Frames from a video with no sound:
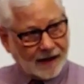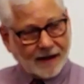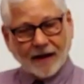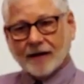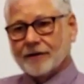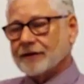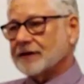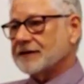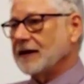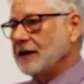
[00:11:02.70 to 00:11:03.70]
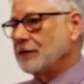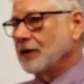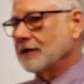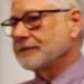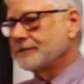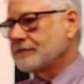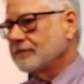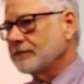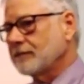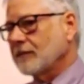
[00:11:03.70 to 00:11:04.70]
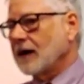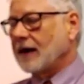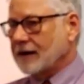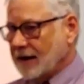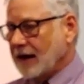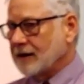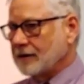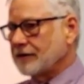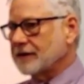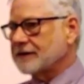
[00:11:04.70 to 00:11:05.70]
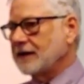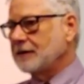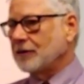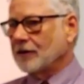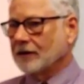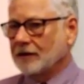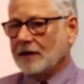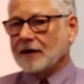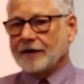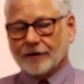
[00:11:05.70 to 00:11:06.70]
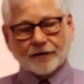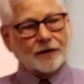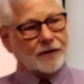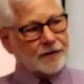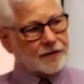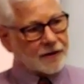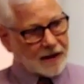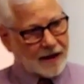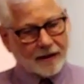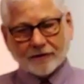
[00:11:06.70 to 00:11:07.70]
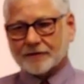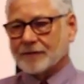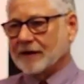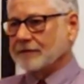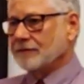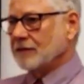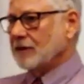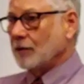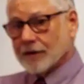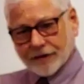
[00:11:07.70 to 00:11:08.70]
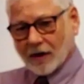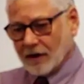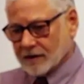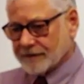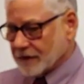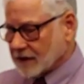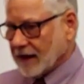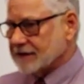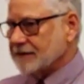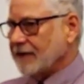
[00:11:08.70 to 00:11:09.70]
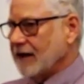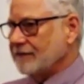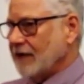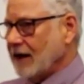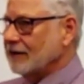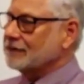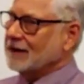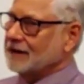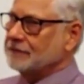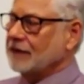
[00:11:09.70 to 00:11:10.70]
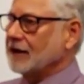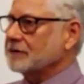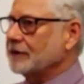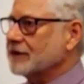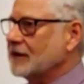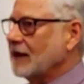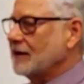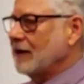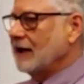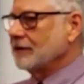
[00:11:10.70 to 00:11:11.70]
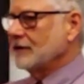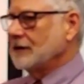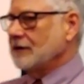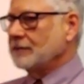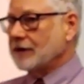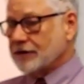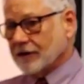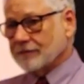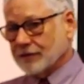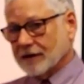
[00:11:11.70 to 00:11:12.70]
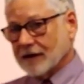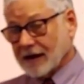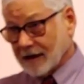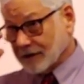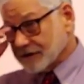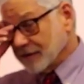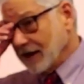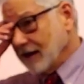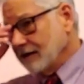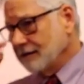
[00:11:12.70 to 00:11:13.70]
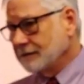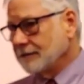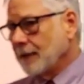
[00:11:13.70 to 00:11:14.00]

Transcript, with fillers: I can't do this anymore. I can't do this anymore. You can go to your congressman with all of your classified files. Well, you're not supposed to take them out, but you can bring the congressman in.